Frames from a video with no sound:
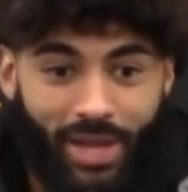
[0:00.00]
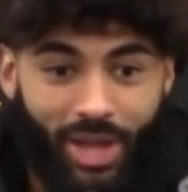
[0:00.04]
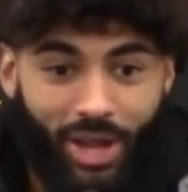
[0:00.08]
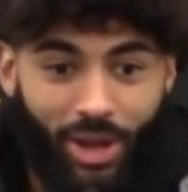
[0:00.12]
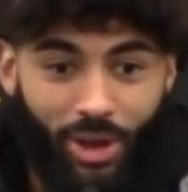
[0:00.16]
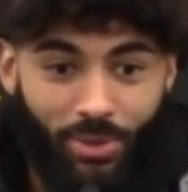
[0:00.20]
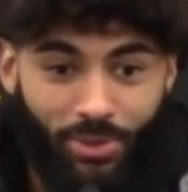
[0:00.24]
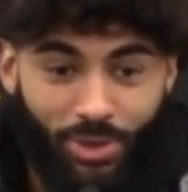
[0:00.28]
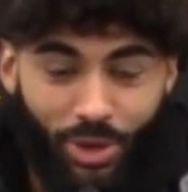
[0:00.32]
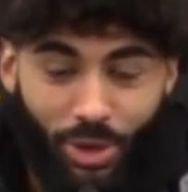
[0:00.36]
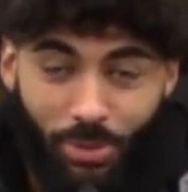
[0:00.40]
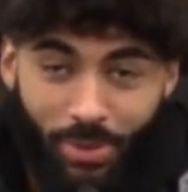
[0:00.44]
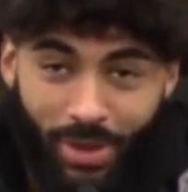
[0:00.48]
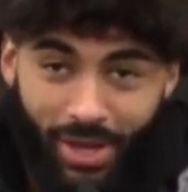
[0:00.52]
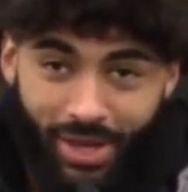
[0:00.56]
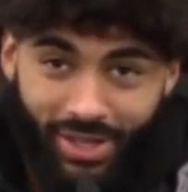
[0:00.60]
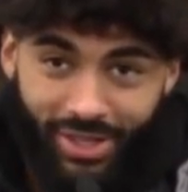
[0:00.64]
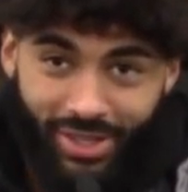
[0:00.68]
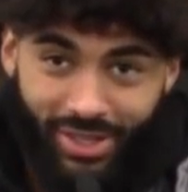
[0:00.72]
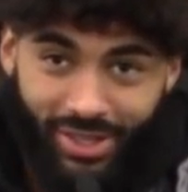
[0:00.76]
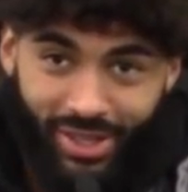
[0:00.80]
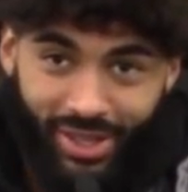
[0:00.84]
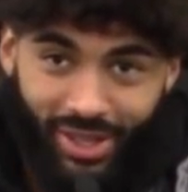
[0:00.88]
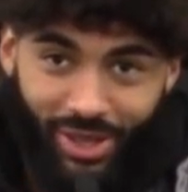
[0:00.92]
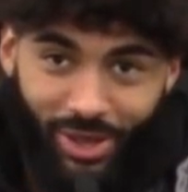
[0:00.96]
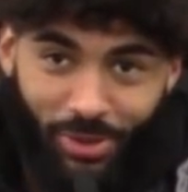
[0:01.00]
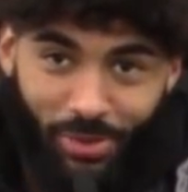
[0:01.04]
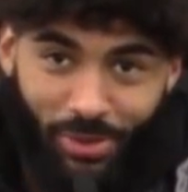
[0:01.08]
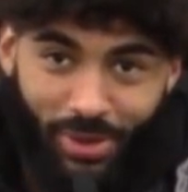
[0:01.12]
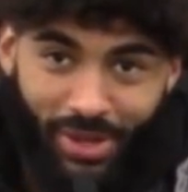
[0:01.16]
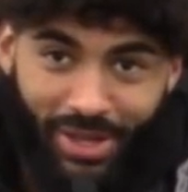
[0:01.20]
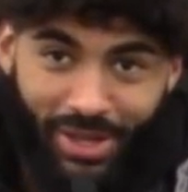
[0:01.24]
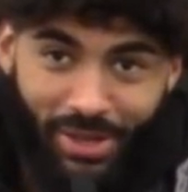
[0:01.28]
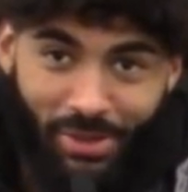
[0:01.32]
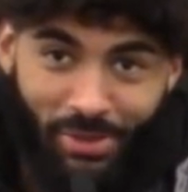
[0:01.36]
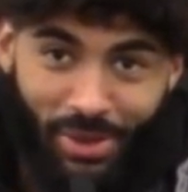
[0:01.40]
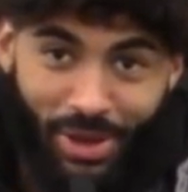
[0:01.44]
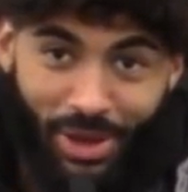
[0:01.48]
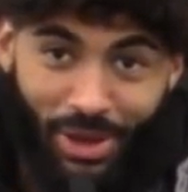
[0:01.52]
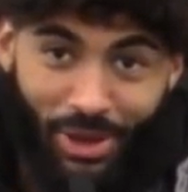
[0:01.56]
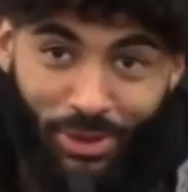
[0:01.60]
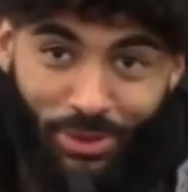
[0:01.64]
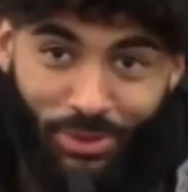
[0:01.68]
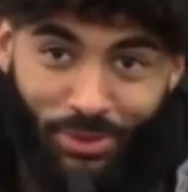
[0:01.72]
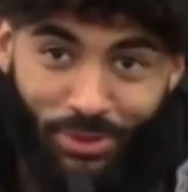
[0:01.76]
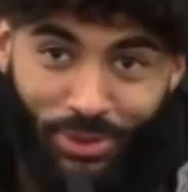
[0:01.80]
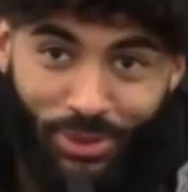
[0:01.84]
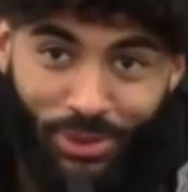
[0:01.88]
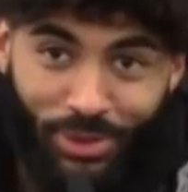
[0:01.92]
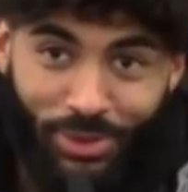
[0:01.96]
I hope nobody. I hope I get my
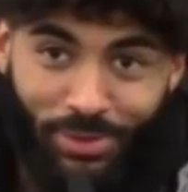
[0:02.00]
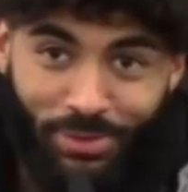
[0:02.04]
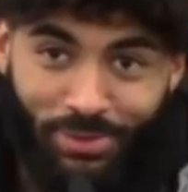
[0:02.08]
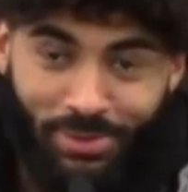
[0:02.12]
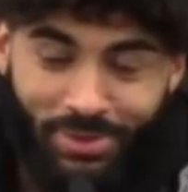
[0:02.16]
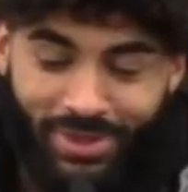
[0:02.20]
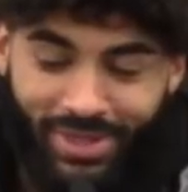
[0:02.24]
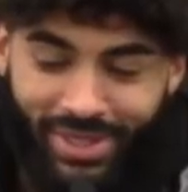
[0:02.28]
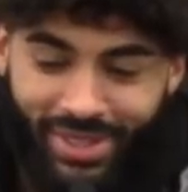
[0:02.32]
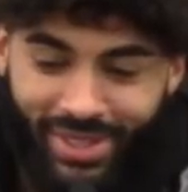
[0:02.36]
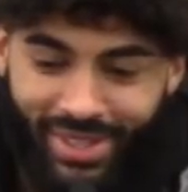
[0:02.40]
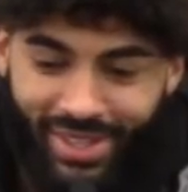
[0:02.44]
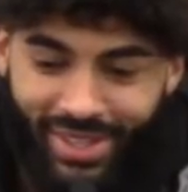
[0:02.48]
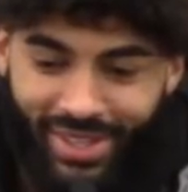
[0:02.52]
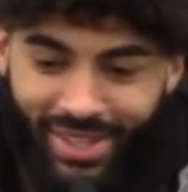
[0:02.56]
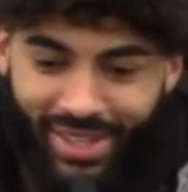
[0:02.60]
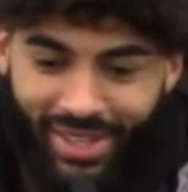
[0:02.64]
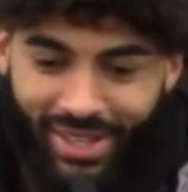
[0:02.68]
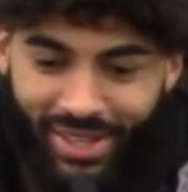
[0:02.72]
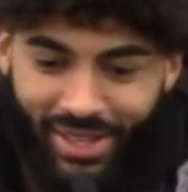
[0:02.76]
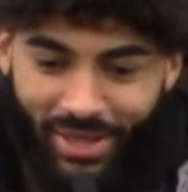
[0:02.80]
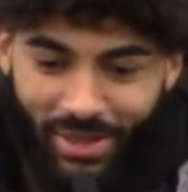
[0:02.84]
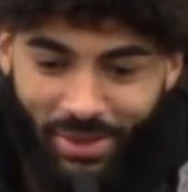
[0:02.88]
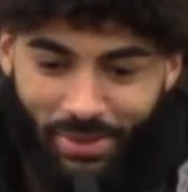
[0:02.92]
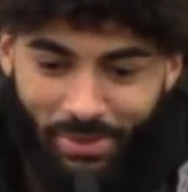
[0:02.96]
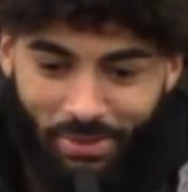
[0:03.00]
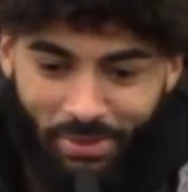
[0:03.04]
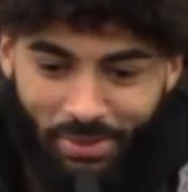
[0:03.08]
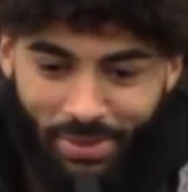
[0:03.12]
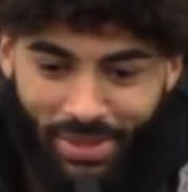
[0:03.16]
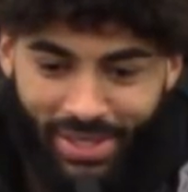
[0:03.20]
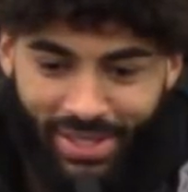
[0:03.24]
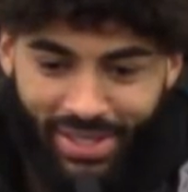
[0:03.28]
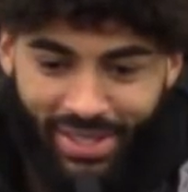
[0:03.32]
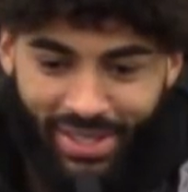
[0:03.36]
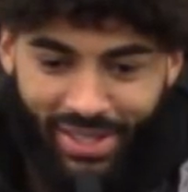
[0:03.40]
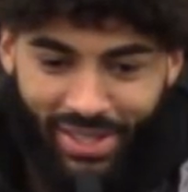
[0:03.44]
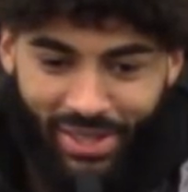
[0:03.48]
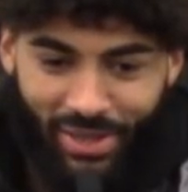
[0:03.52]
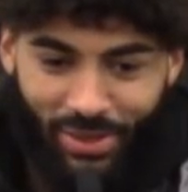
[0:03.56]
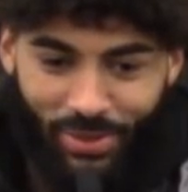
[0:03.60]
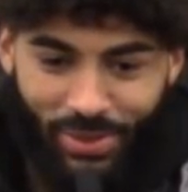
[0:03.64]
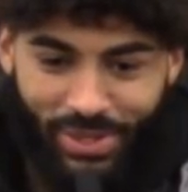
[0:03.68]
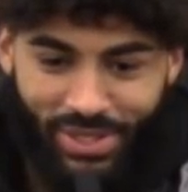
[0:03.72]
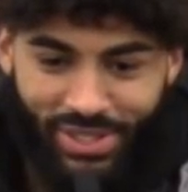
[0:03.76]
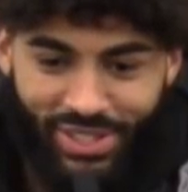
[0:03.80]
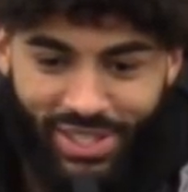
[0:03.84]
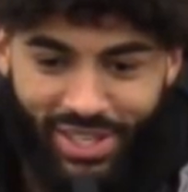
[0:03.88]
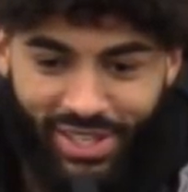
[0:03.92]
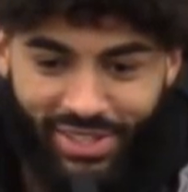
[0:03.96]
own room. But
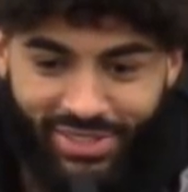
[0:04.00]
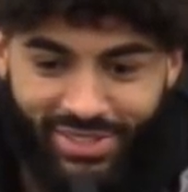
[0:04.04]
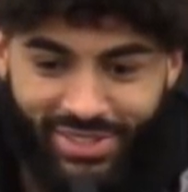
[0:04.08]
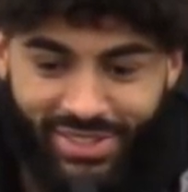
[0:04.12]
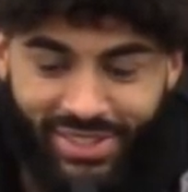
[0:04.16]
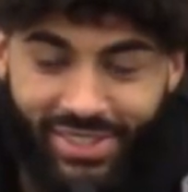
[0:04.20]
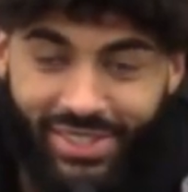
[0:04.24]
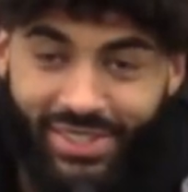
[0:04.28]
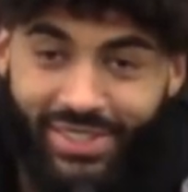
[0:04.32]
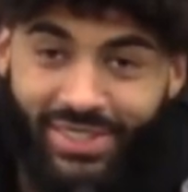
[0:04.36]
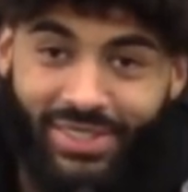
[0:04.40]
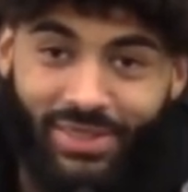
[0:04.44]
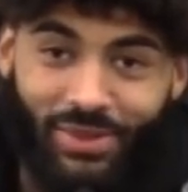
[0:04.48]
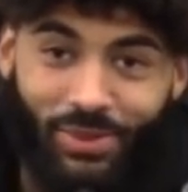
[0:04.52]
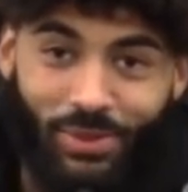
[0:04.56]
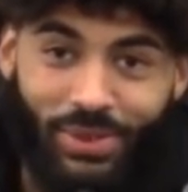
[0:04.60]
we shall see.